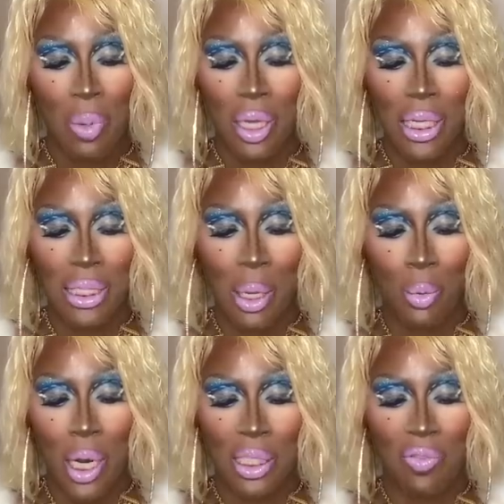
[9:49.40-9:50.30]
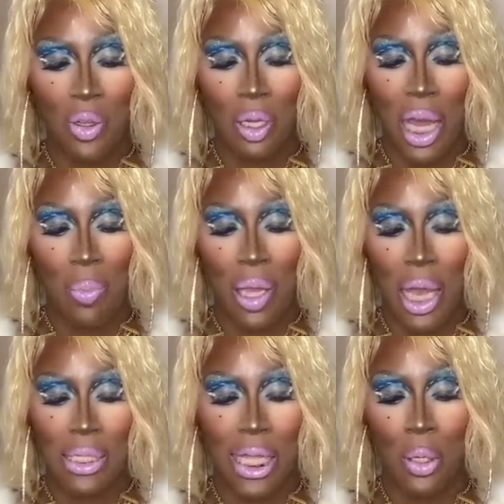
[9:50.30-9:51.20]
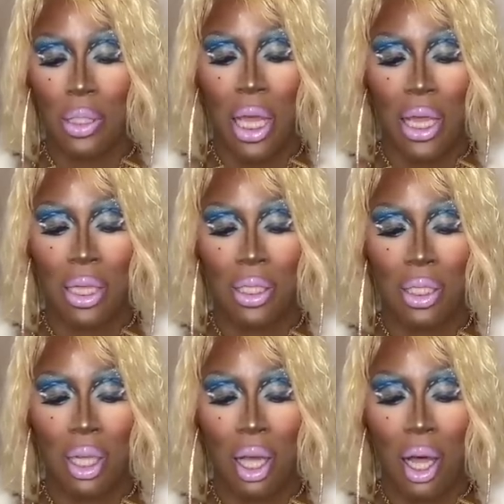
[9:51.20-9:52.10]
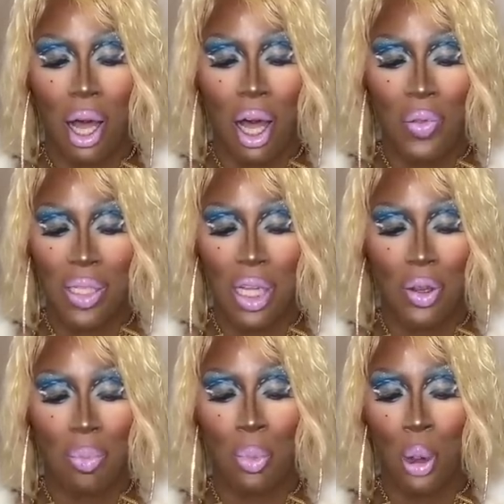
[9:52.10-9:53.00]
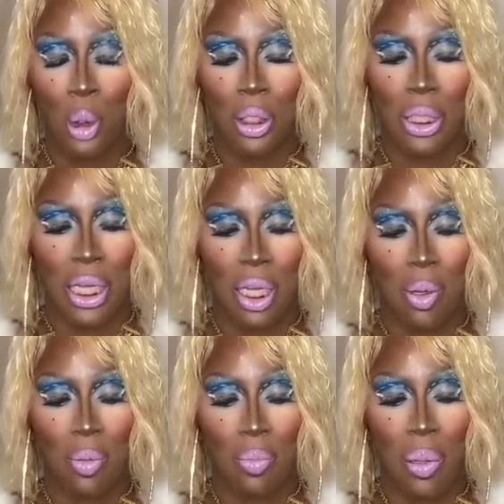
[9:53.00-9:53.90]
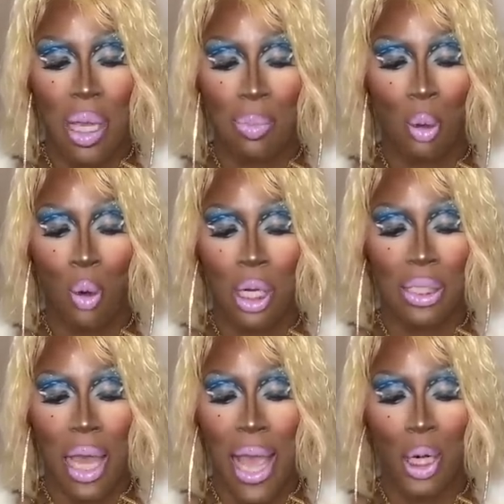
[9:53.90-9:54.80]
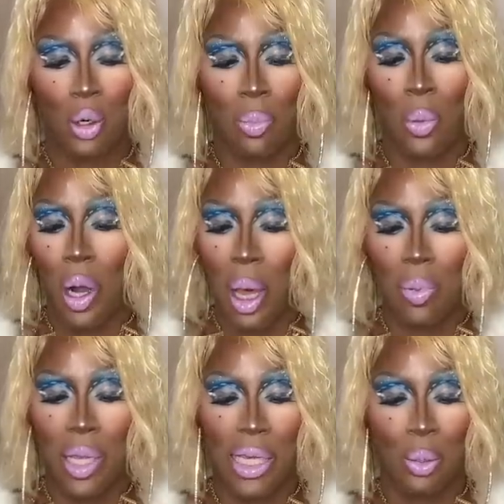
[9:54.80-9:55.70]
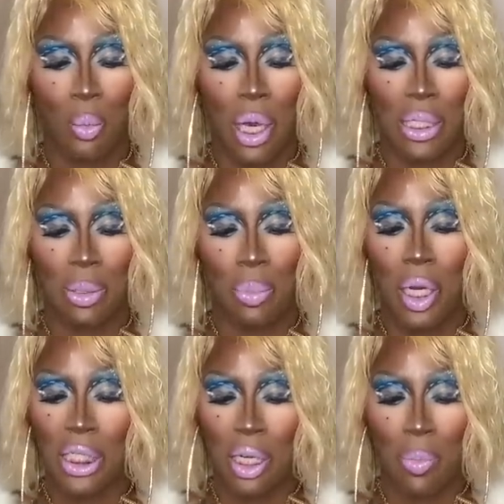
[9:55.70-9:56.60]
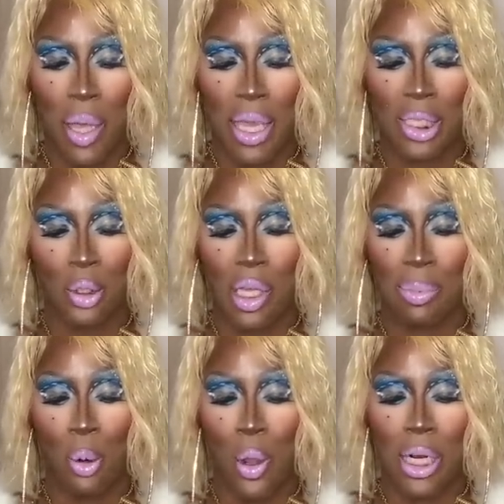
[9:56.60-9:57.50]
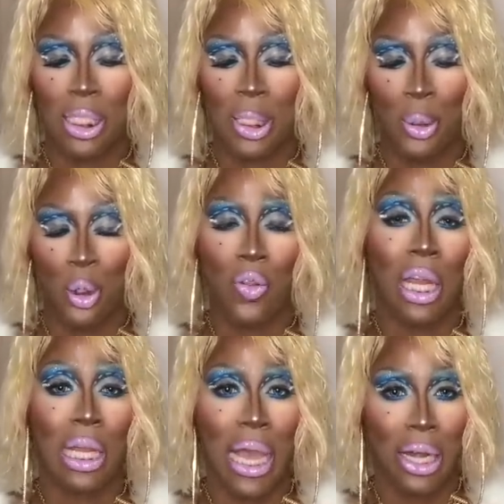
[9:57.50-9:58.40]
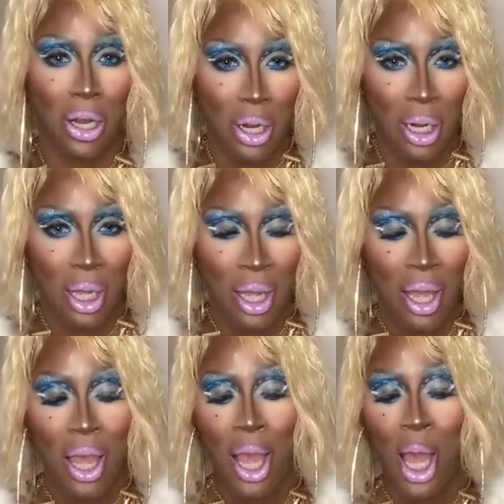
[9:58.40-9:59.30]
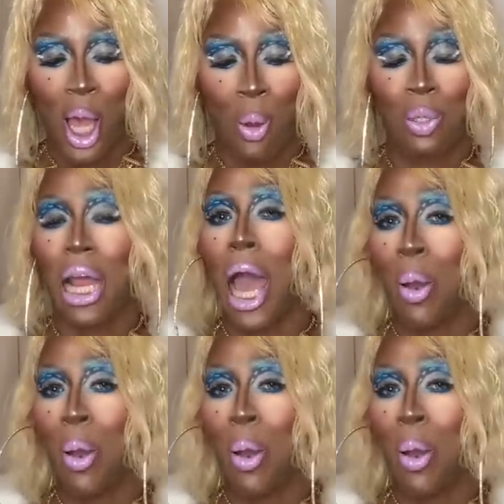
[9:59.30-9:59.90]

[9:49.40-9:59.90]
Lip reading: And because I wanted to feel like Beyonce on stage, all this other bullshit people want to add on probably is what's pushing me to this point sooner than later. which